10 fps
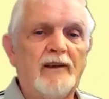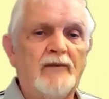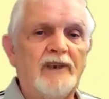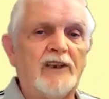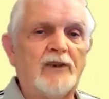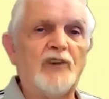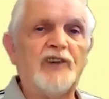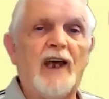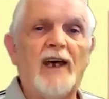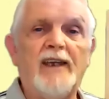When it goes
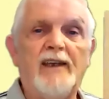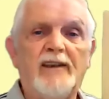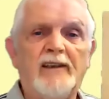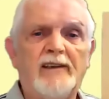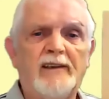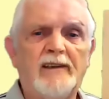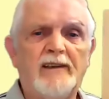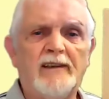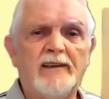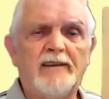high,
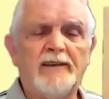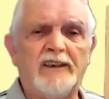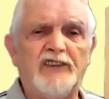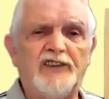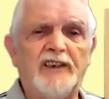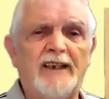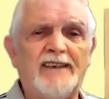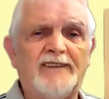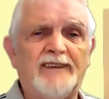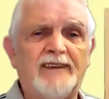can you see the
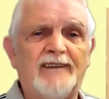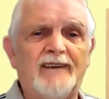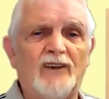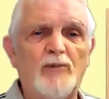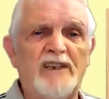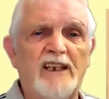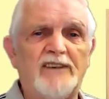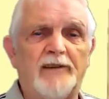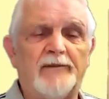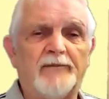LEDs
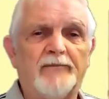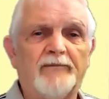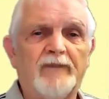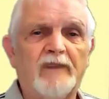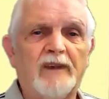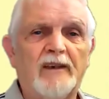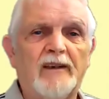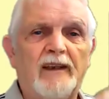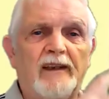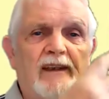illuminating?
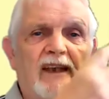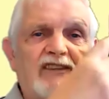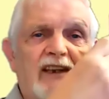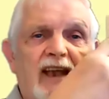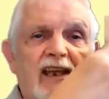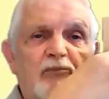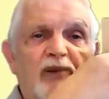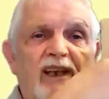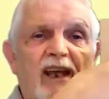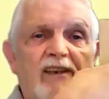It is an
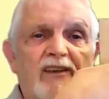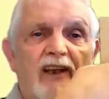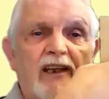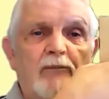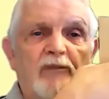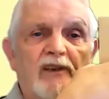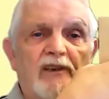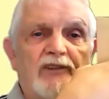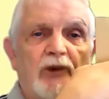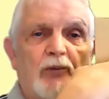NPN type,
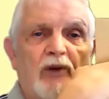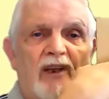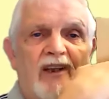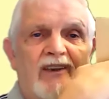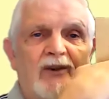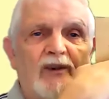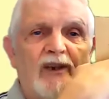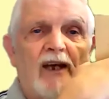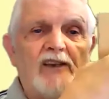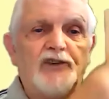so going
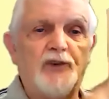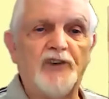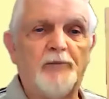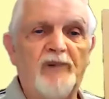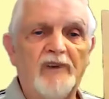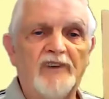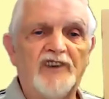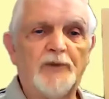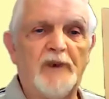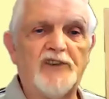high should
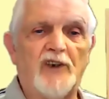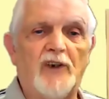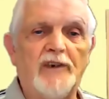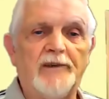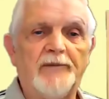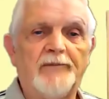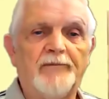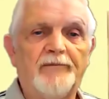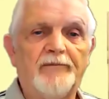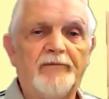switch it on.
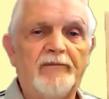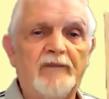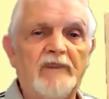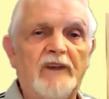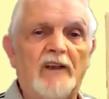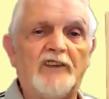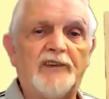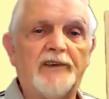It does.